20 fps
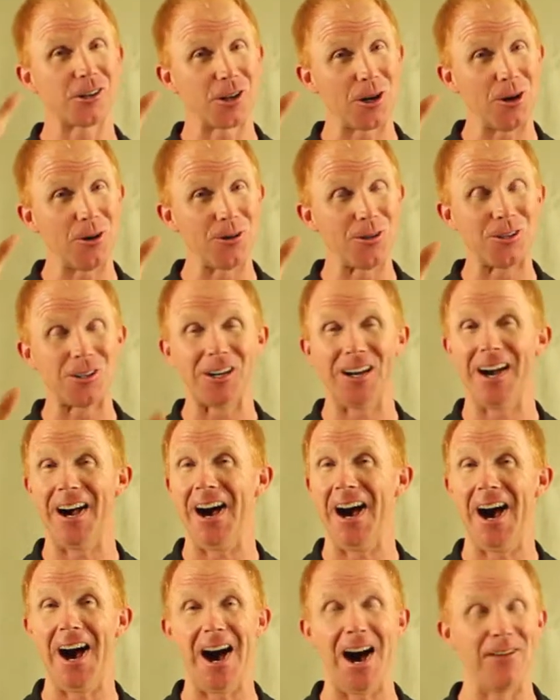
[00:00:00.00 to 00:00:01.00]
Coach,
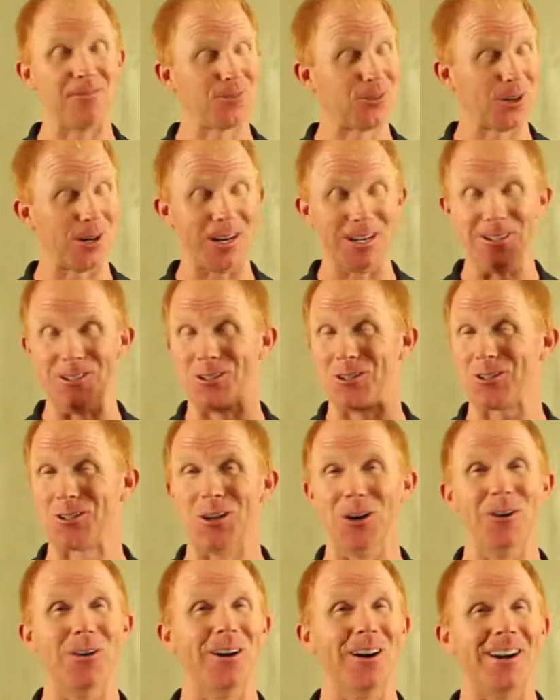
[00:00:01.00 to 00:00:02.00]
I'm trying
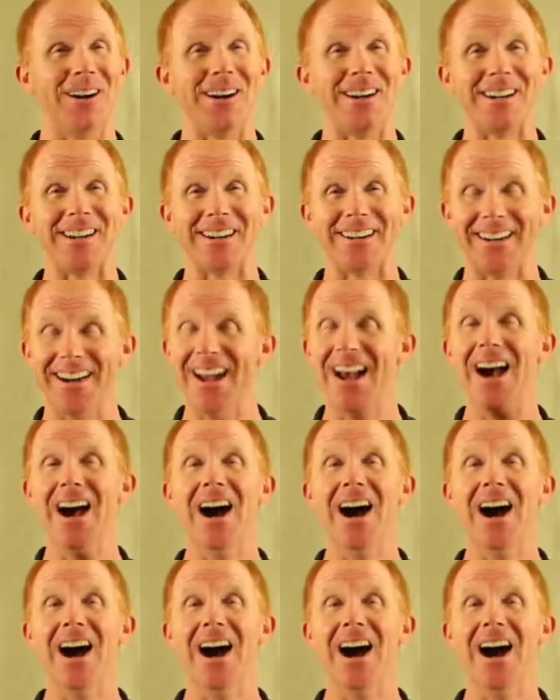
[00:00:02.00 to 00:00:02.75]
so hard here.